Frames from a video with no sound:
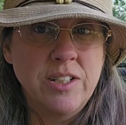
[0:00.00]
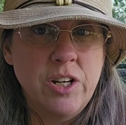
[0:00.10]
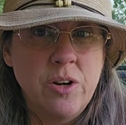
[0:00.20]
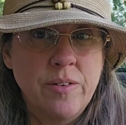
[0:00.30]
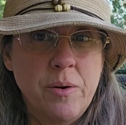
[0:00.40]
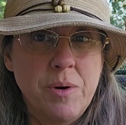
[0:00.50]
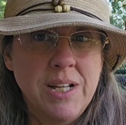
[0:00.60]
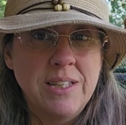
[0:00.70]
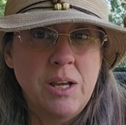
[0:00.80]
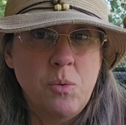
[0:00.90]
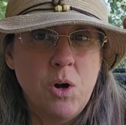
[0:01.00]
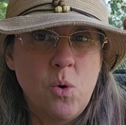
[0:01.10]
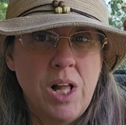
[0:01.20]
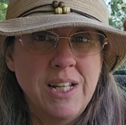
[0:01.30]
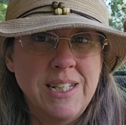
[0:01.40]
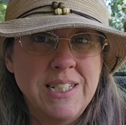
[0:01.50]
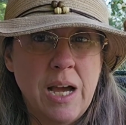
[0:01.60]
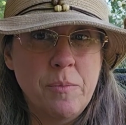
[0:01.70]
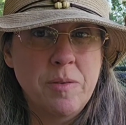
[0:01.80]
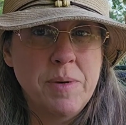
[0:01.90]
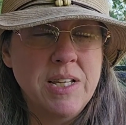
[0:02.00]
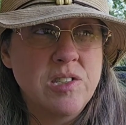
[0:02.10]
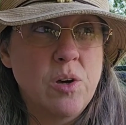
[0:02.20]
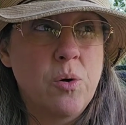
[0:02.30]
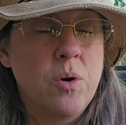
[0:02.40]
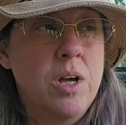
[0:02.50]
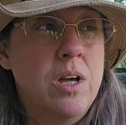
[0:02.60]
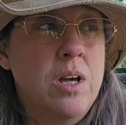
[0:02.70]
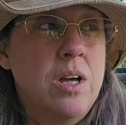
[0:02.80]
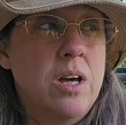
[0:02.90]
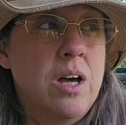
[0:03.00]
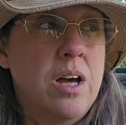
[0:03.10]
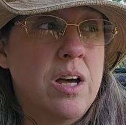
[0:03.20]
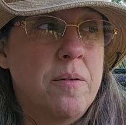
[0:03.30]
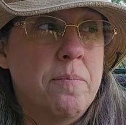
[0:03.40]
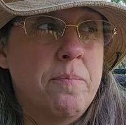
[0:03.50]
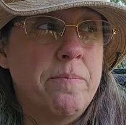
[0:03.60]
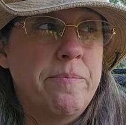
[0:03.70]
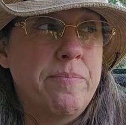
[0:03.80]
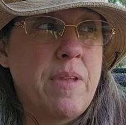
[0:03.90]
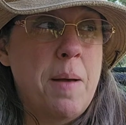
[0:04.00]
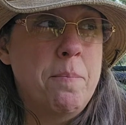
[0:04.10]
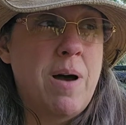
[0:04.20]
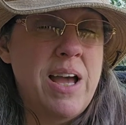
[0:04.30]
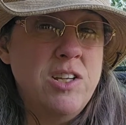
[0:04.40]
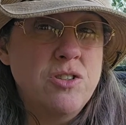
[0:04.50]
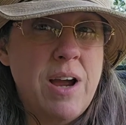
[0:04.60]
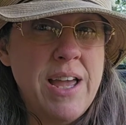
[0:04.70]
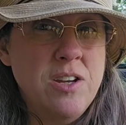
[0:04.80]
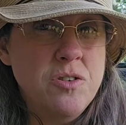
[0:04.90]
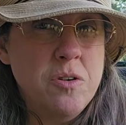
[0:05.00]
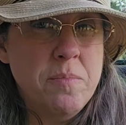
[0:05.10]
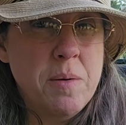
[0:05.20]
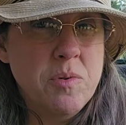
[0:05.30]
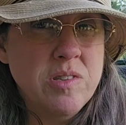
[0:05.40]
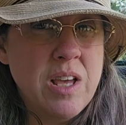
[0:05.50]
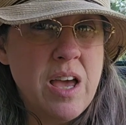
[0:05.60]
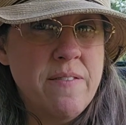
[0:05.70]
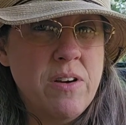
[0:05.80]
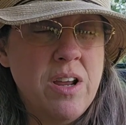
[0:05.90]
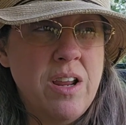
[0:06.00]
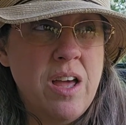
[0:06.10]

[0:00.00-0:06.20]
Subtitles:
You know, they want quality time with me. So I might try and do a members live on a